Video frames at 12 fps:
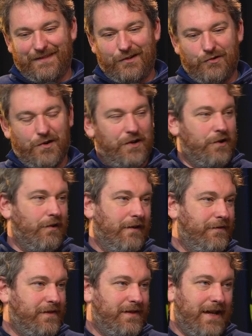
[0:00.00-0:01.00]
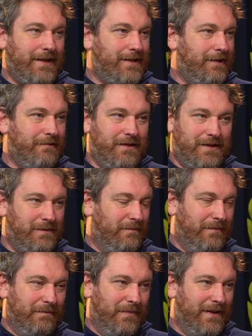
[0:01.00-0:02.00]
chronographs, Daytonas,
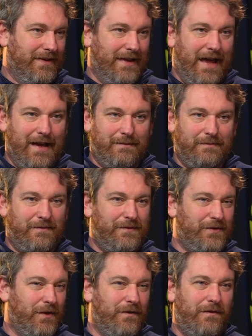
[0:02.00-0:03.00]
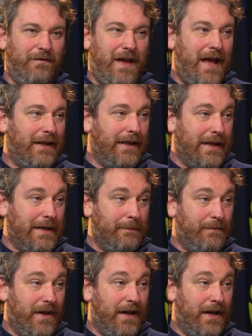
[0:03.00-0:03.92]
with their sort of fairly,